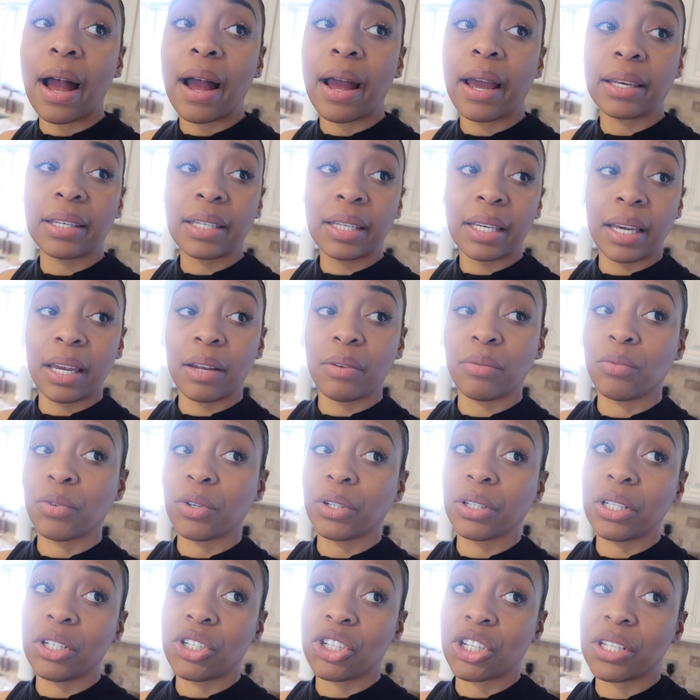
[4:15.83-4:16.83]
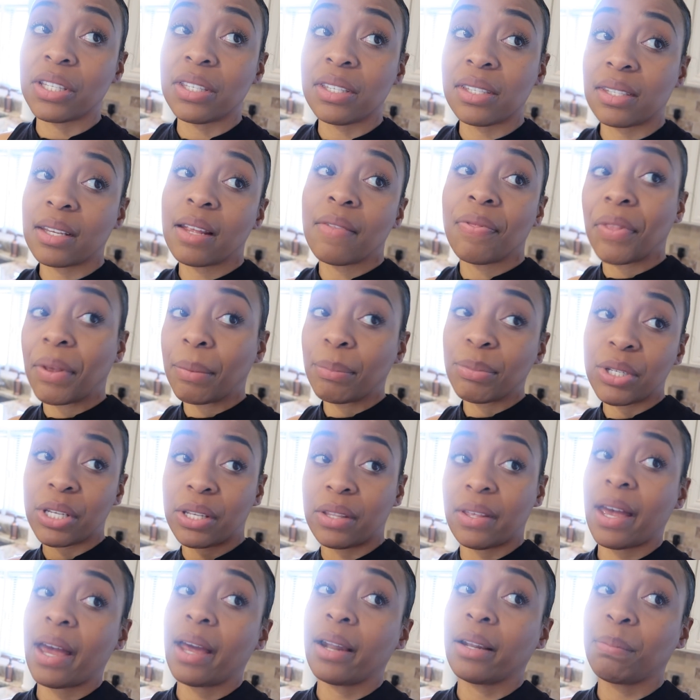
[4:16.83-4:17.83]
I can't really just send them
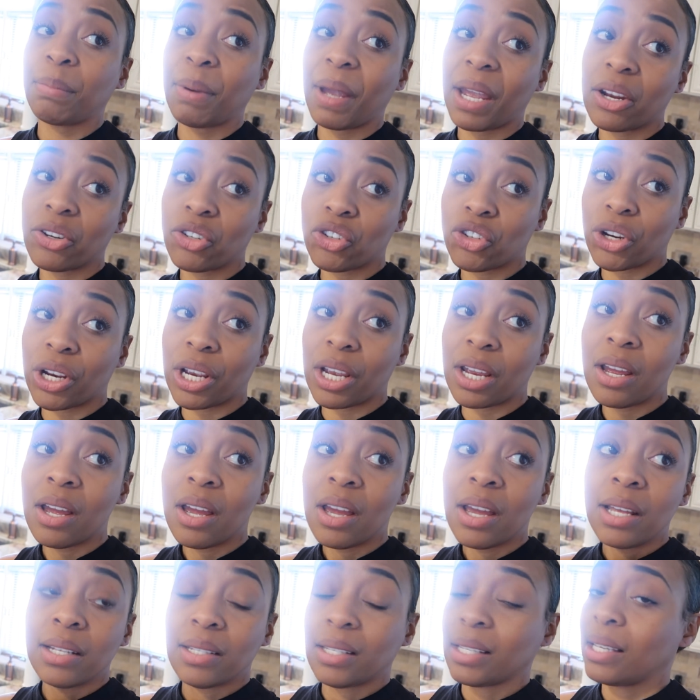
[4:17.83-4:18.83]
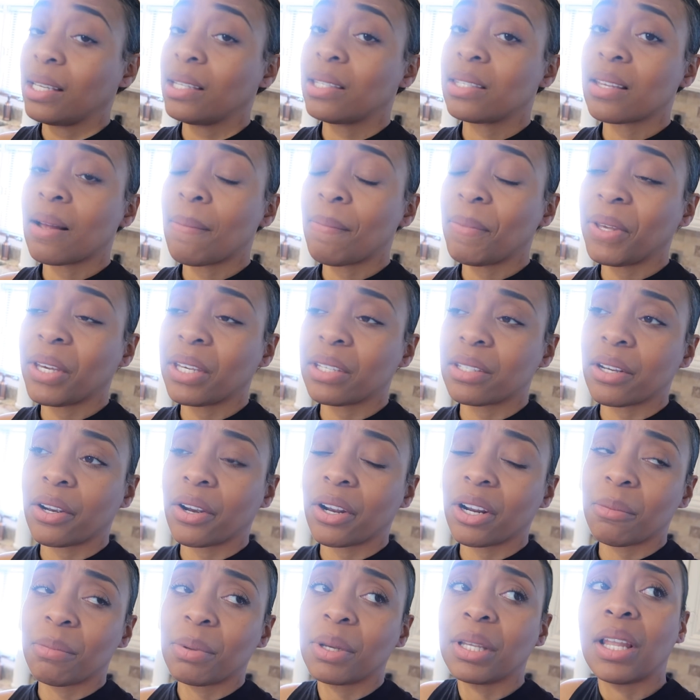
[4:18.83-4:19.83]
to that pantry to get something because they're
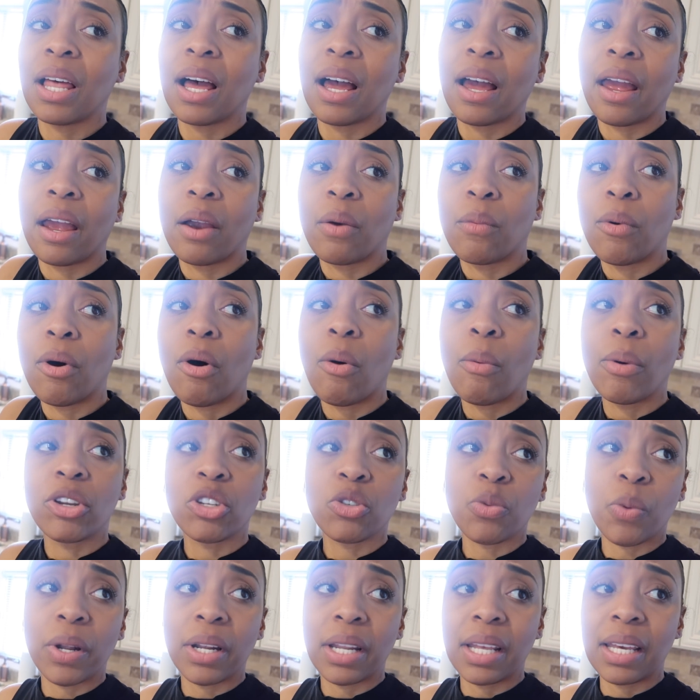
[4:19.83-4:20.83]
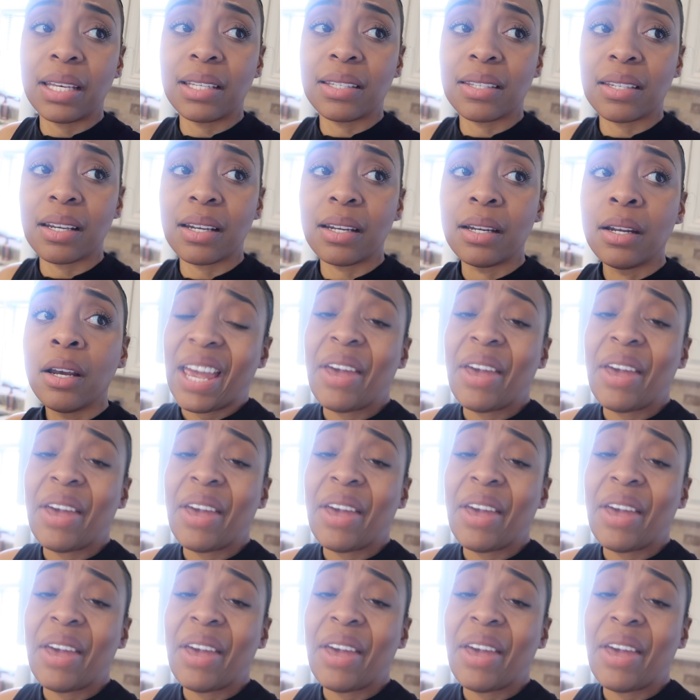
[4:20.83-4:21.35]
gonna be like, well, which one is it?